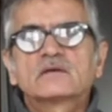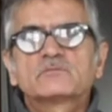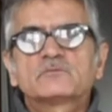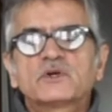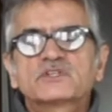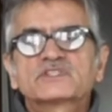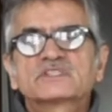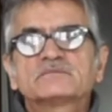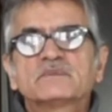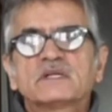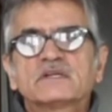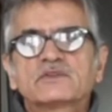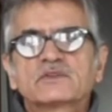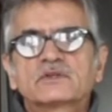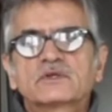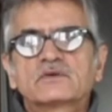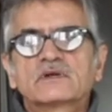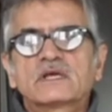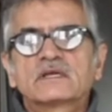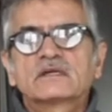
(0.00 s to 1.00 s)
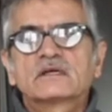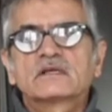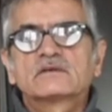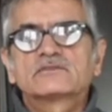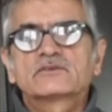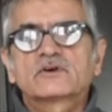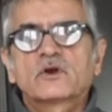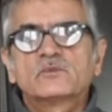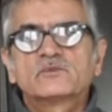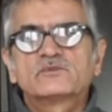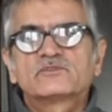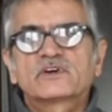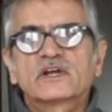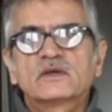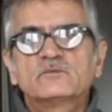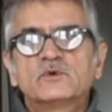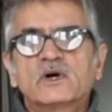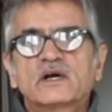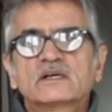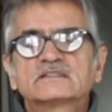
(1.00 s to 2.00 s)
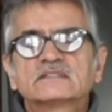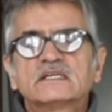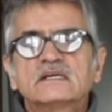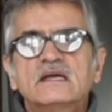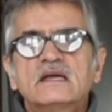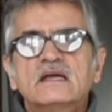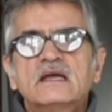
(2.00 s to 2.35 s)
possible theoretical frameworks,